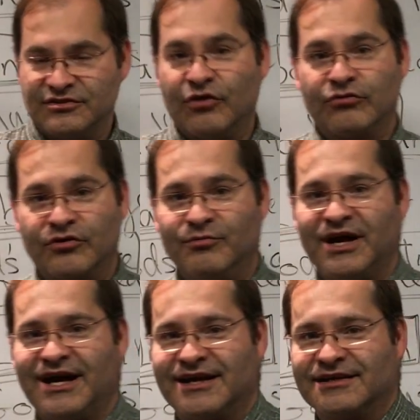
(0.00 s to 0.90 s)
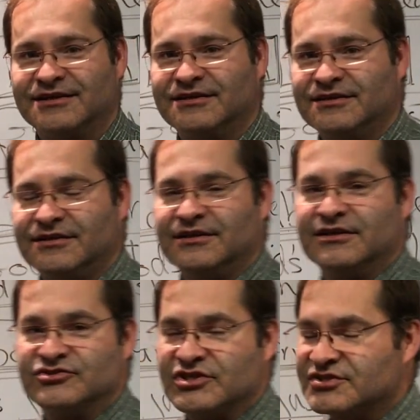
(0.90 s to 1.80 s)
Don't go back.
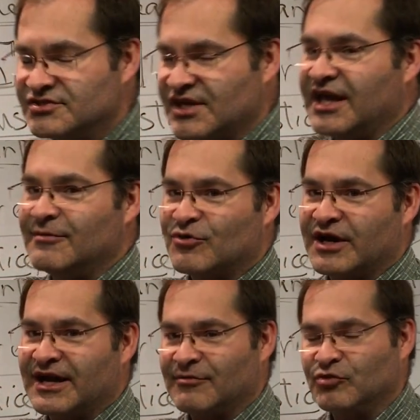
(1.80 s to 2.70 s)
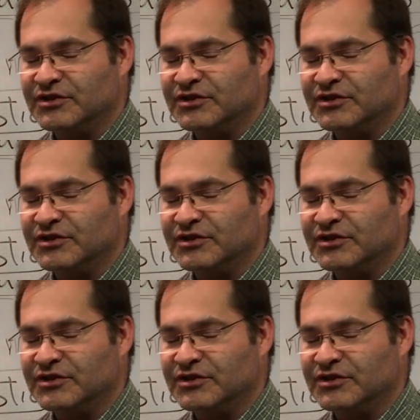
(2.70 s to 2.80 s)
Just as Abraham